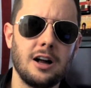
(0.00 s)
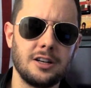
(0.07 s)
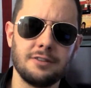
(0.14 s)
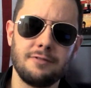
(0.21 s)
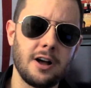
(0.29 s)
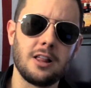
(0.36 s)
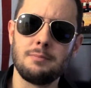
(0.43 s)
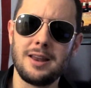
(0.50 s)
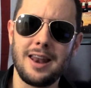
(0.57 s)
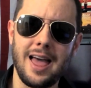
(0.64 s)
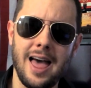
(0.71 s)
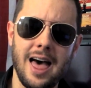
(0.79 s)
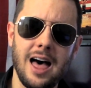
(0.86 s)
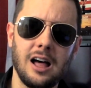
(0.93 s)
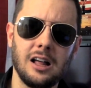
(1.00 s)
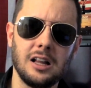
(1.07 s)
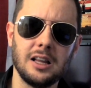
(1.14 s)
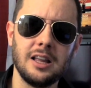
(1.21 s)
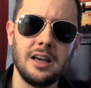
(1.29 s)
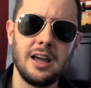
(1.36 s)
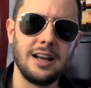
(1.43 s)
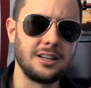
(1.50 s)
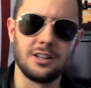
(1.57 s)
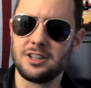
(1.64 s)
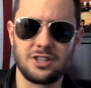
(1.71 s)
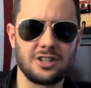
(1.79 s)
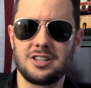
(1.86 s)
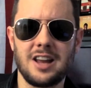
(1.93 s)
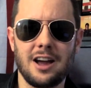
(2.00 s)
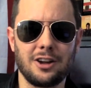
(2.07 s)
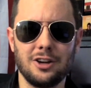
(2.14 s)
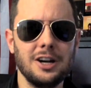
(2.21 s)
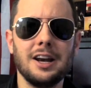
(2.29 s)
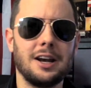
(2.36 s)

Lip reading: development hell until it's just not good